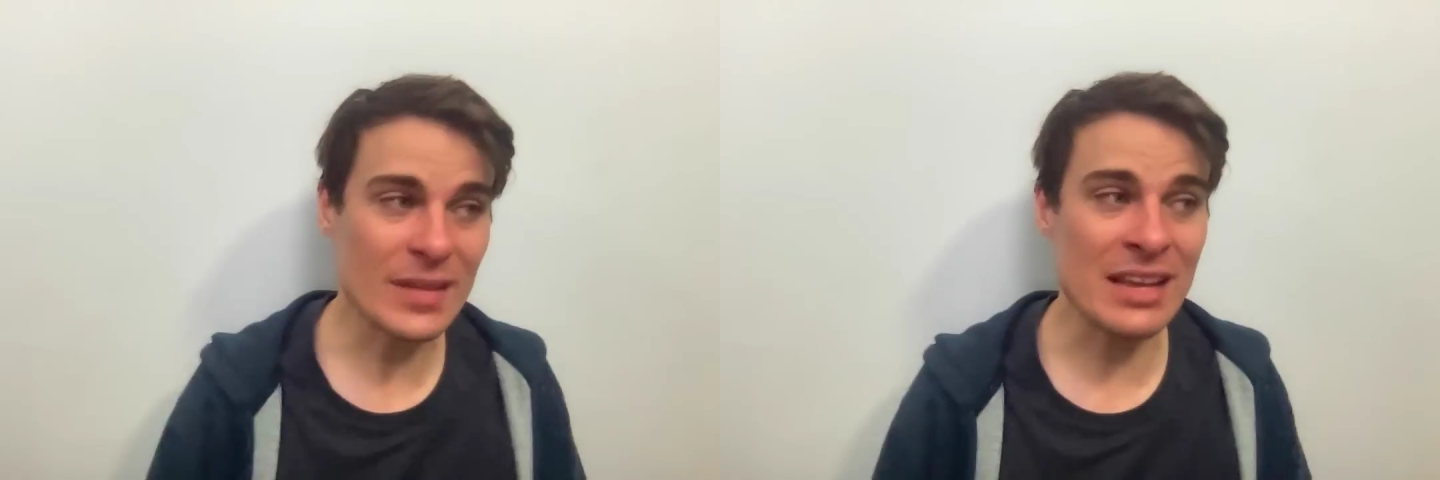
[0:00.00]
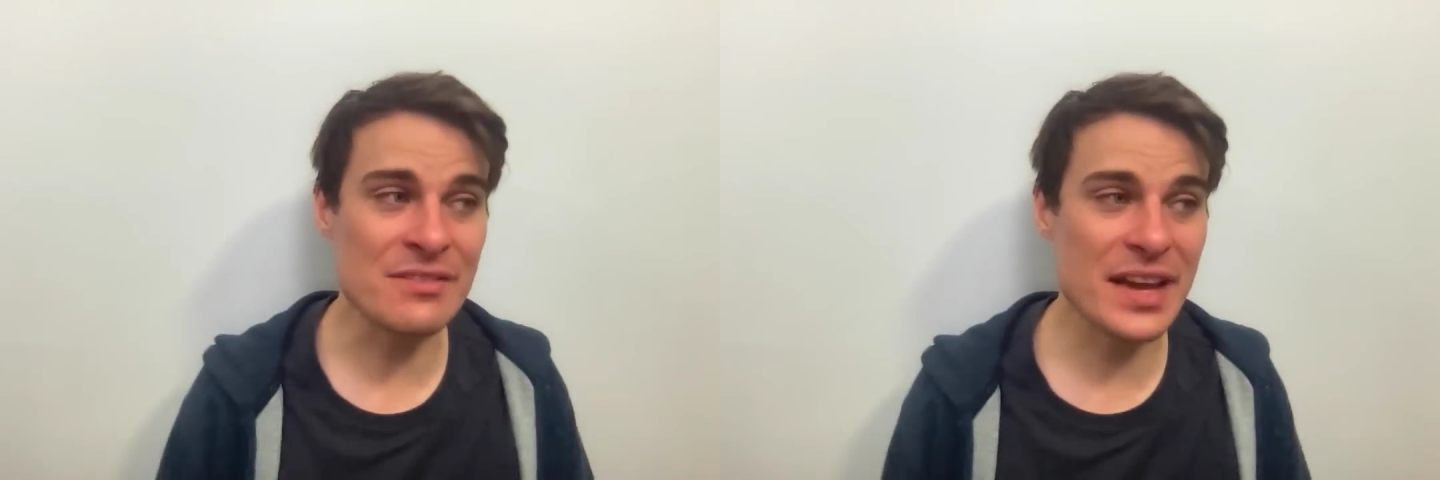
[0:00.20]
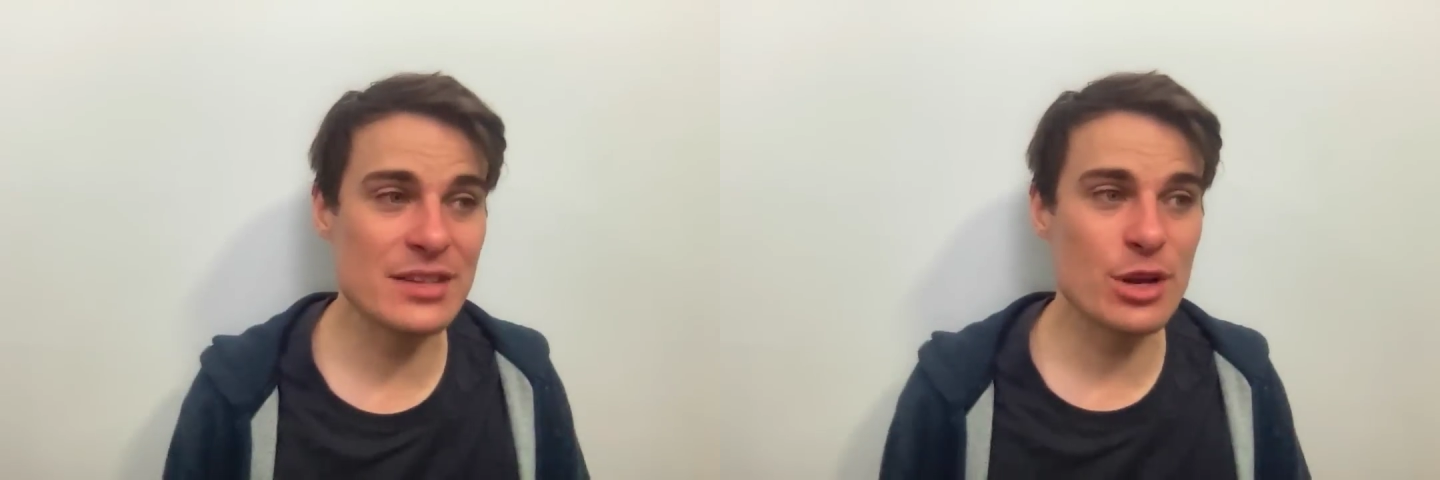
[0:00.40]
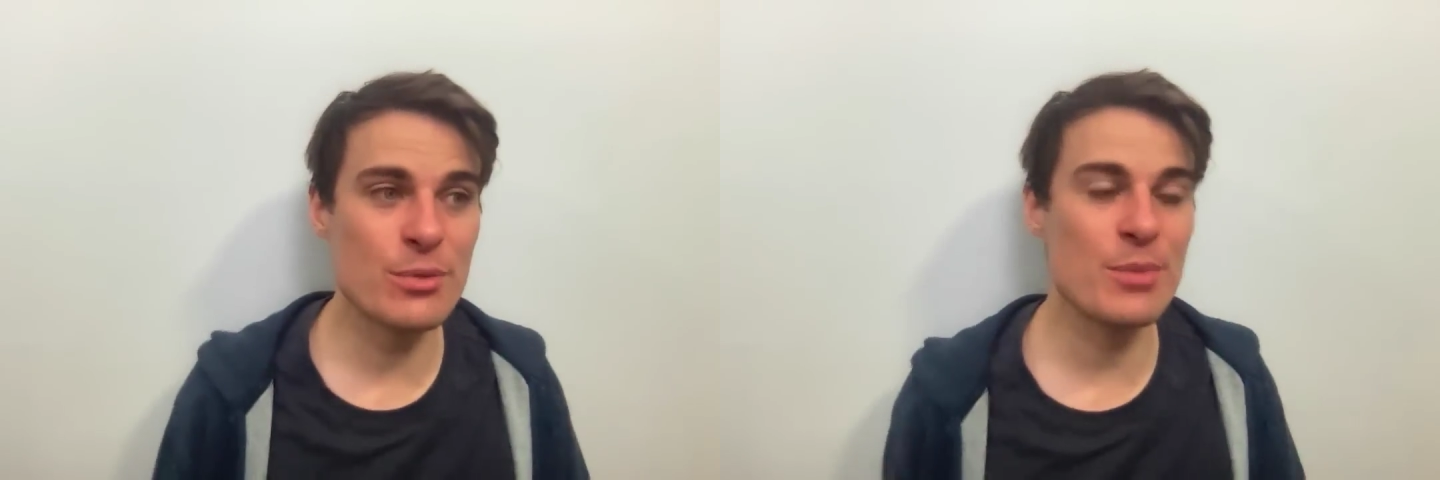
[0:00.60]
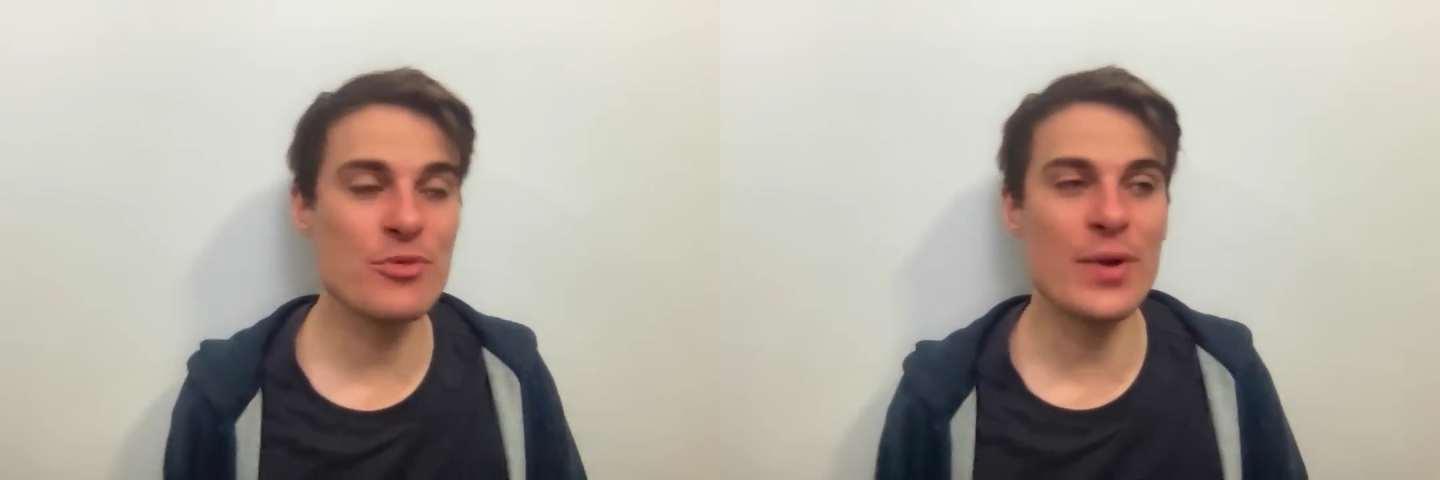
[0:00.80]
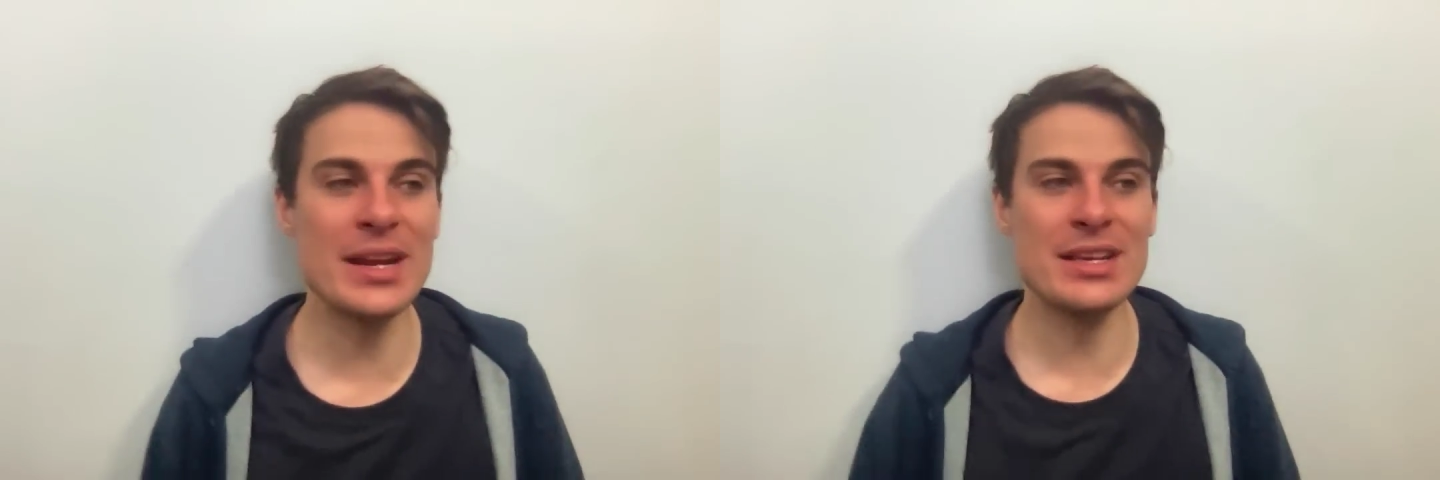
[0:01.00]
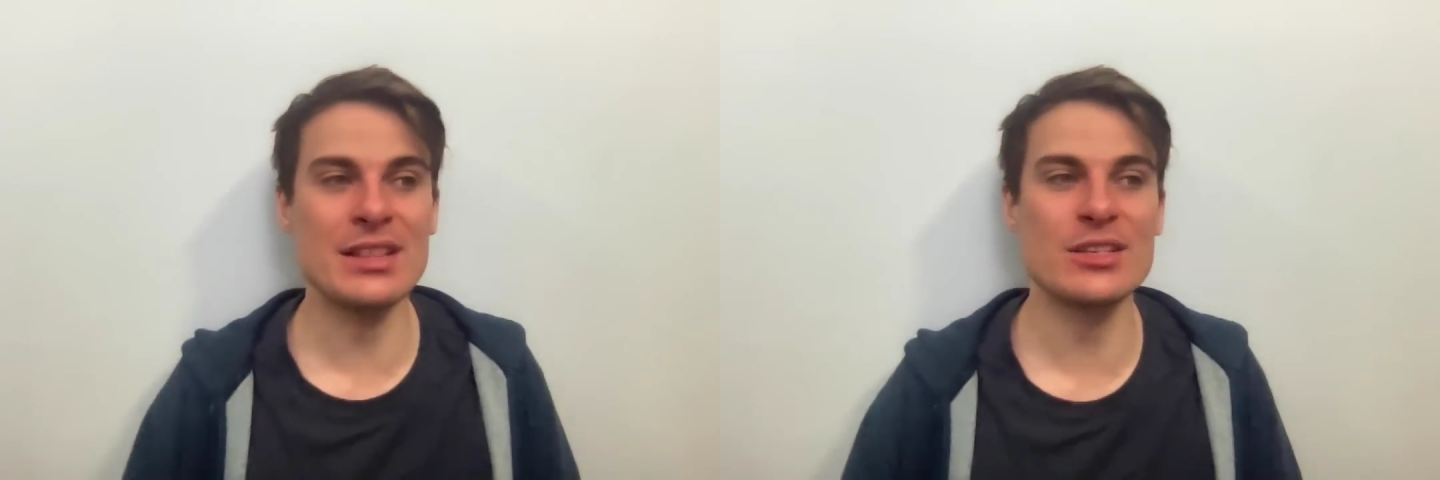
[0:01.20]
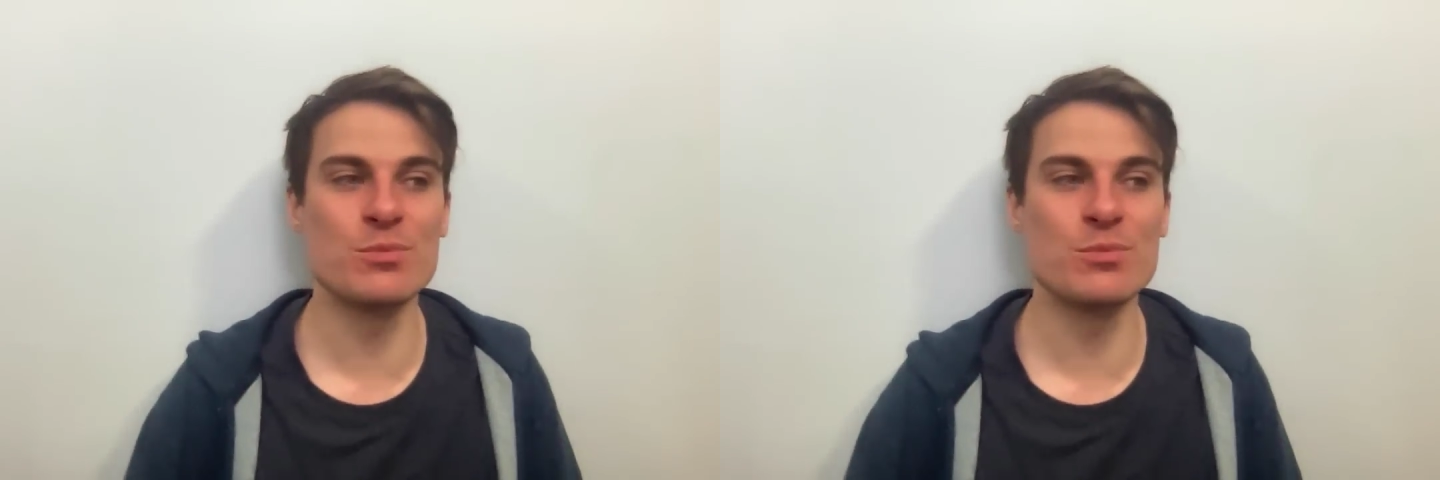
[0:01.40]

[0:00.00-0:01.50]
In fact, I remember reading in this